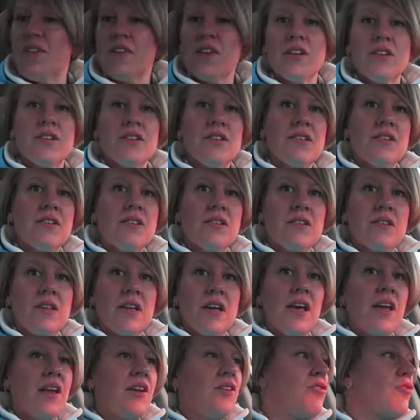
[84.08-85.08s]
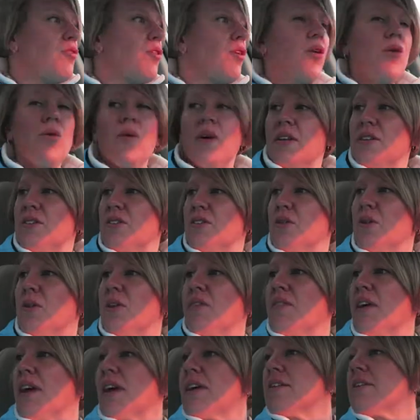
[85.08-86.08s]
first intro into
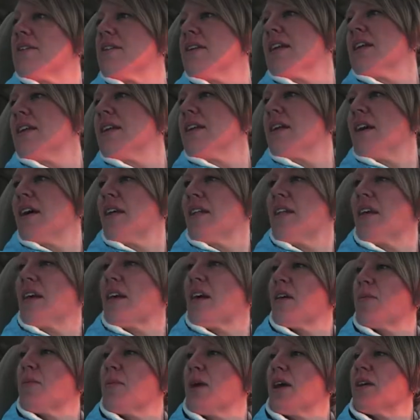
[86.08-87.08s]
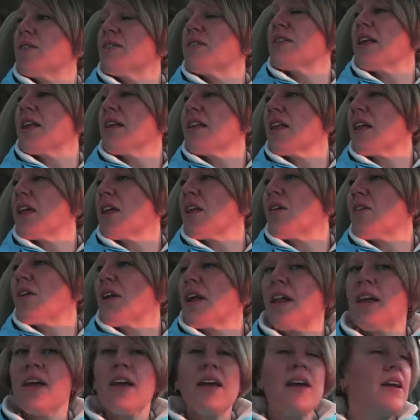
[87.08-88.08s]
investing. I think I may have said that
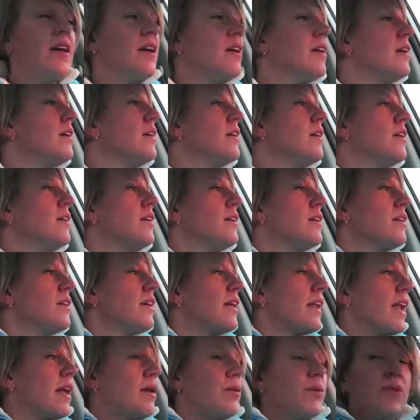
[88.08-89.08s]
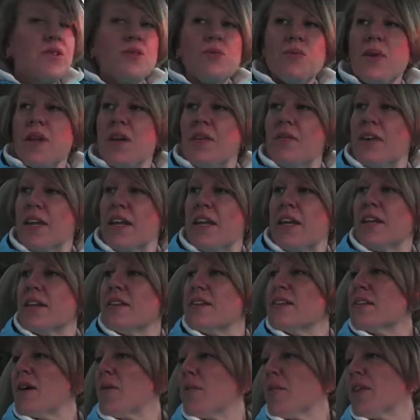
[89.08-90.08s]
already. And I was
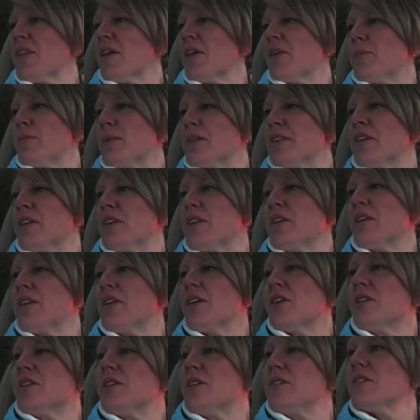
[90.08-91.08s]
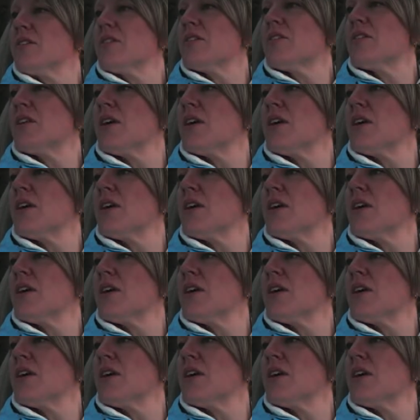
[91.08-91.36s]
rereading some of their materials